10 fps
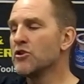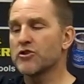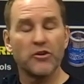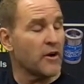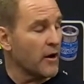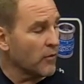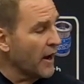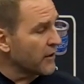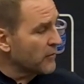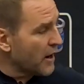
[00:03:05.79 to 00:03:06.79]
so you're not
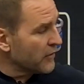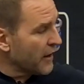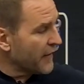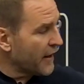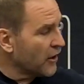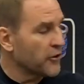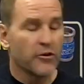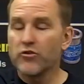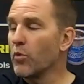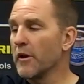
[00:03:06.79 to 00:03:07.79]
riding around on that
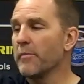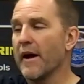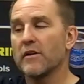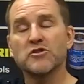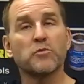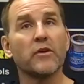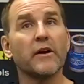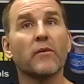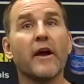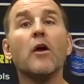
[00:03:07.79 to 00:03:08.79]
120-pound
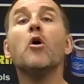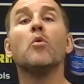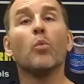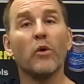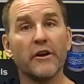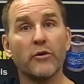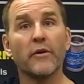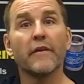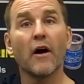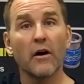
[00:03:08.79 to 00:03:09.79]
spring rate when
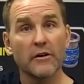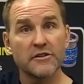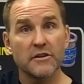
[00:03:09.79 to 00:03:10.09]
you're in the hard